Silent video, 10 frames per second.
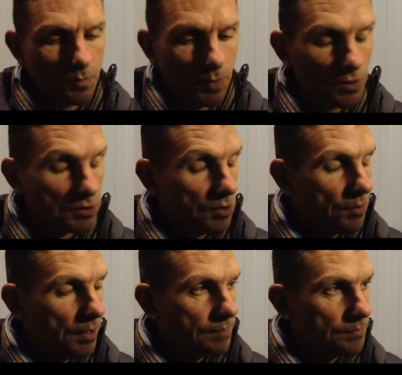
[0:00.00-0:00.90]
penalty
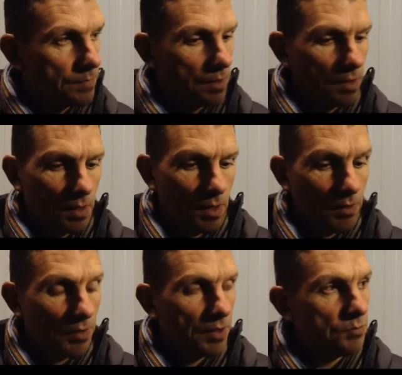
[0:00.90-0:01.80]
away.
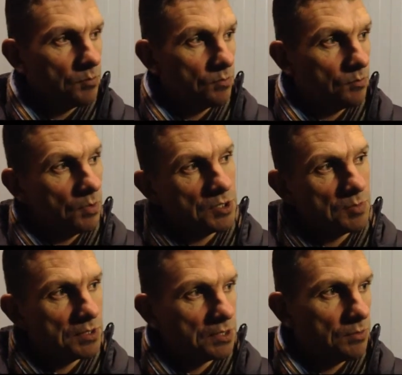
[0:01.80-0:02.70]
And then when
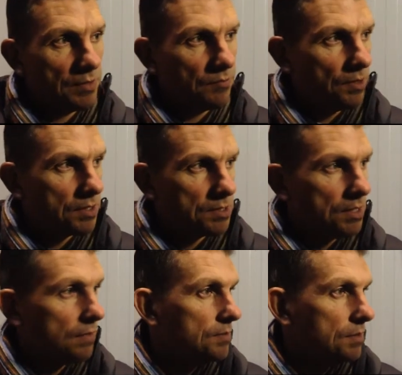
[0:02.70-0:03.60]
he's missed it, we haven't
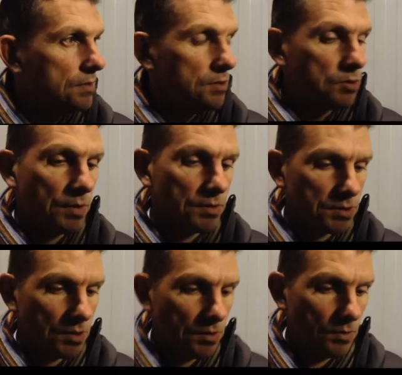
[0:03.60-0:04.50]
reacted after as well.
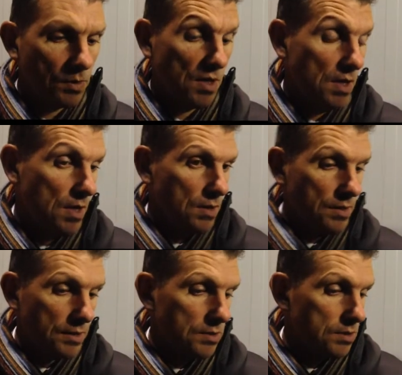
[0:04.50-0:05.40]
So
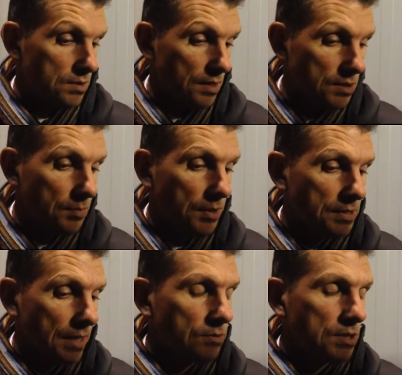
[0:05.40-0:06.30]
that's the
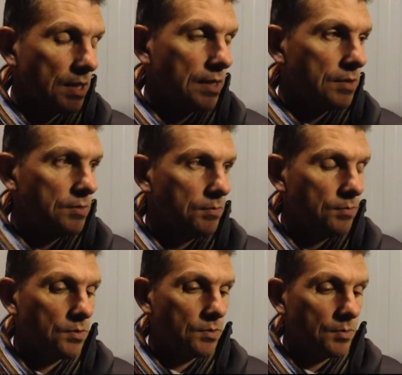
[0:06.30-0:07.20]
big downside.
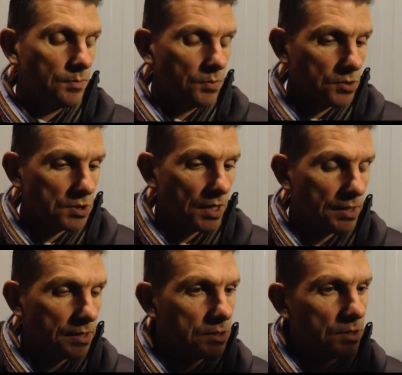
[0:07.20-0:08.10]
The plus
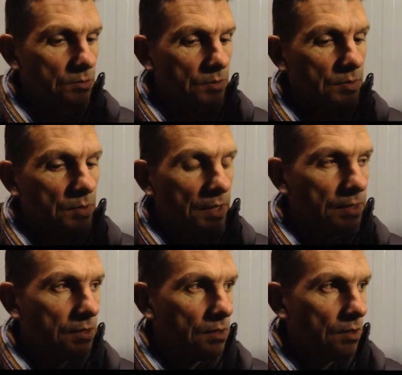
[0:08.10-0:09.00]
side is that we
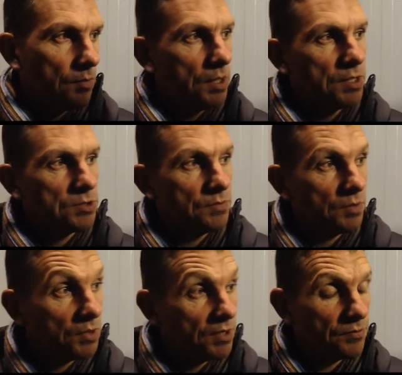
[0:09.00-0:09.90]
played a lot of players who've
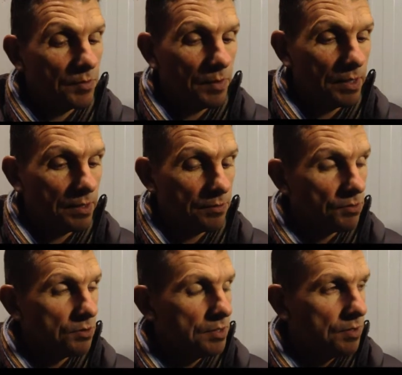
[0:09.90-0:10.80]
not played for a bit. I
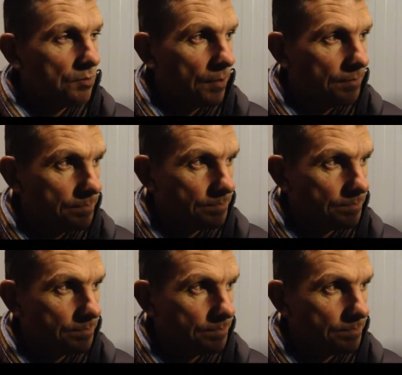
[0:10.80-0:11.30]
thought they did well.